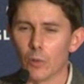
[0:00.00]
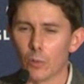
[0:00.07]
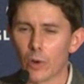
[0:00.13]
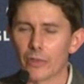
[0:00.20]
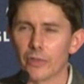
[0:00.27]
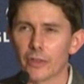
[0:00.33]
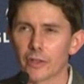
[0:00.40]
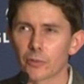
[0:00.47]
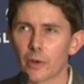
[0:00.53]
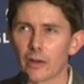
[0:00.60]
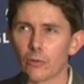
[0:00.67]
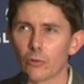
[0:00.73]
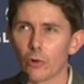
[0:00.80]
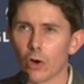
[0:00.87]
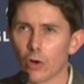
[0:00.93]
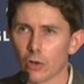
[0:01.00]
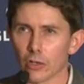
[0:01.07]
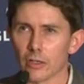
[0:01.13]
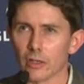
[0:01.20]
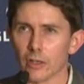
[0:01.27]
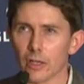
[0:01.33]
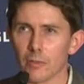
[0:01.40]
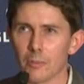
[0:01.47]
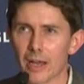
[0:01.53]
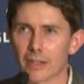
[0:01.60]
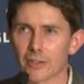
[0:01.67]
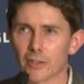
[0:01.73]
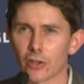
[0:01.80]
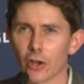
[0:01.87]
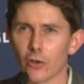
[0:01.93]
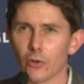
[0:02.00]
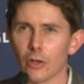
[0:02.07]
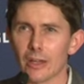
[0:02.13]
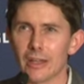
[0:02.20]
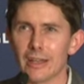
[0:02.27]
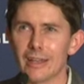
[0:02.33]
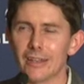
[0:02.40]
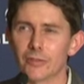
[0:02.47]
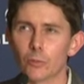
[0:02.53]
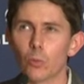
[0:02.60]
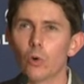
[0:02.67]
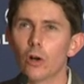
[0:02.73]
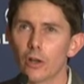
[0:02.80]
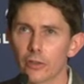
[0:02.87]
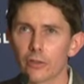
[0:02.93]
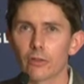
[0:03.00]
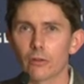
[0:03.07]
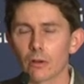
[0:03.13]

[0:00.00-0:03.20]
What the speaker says: when things went wrong in Mexico, it's worth